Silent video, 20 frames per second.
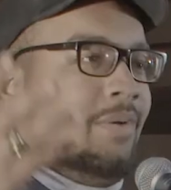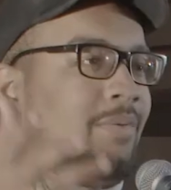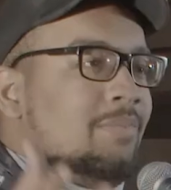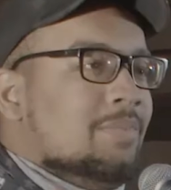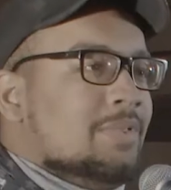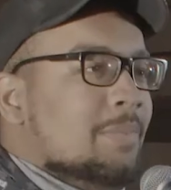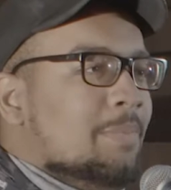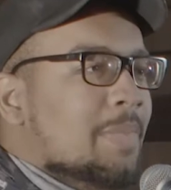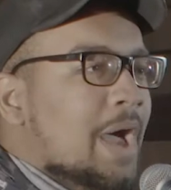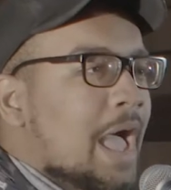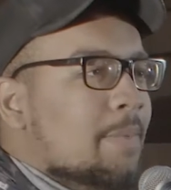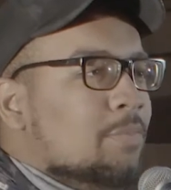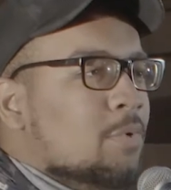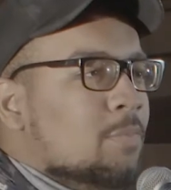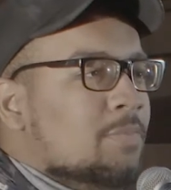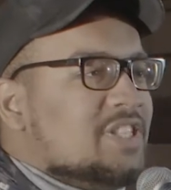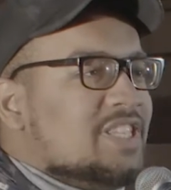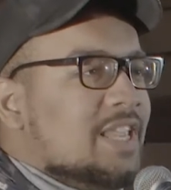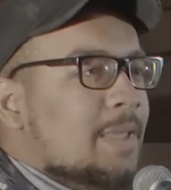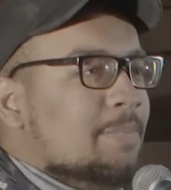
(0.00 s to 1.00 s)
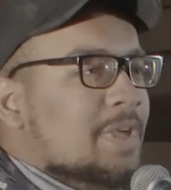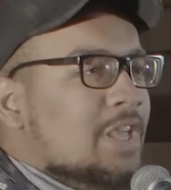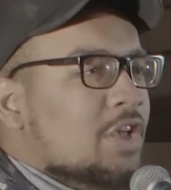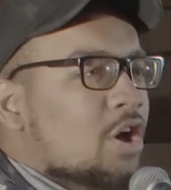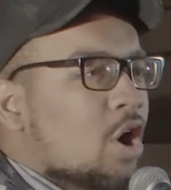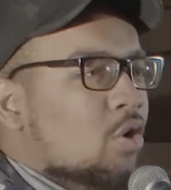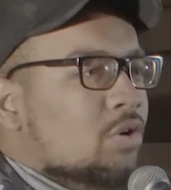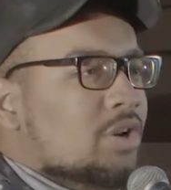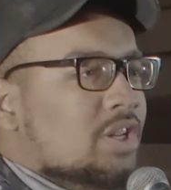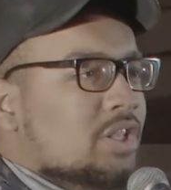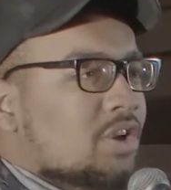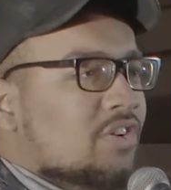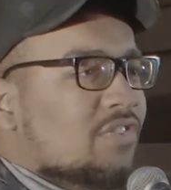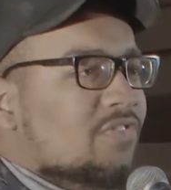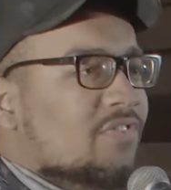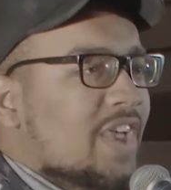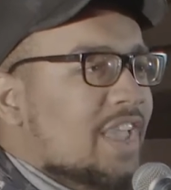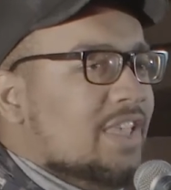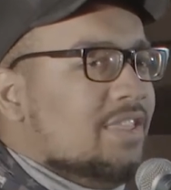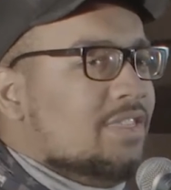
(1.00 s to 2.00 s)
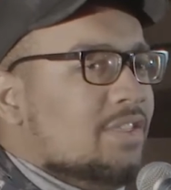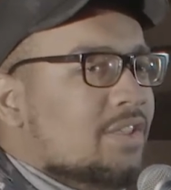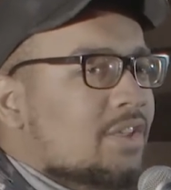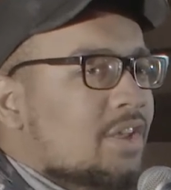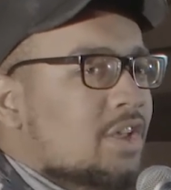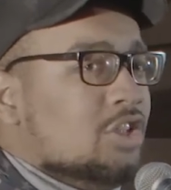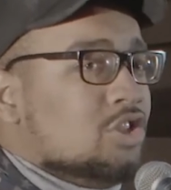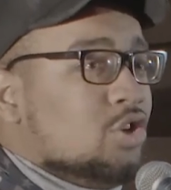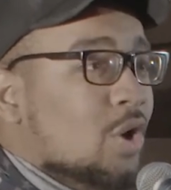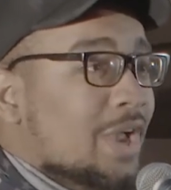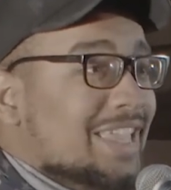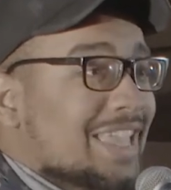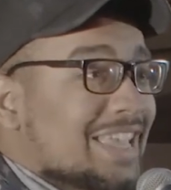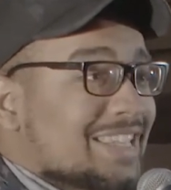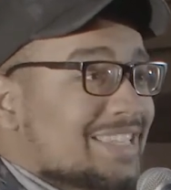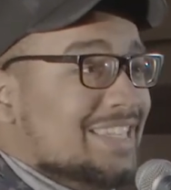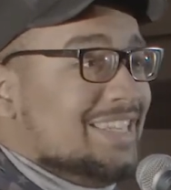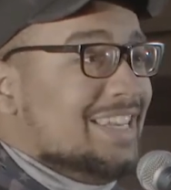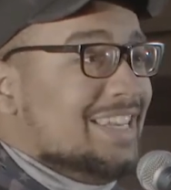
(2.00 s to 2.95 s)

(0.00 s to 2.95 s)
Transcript: the Bible said be gold in your faith. So I guess it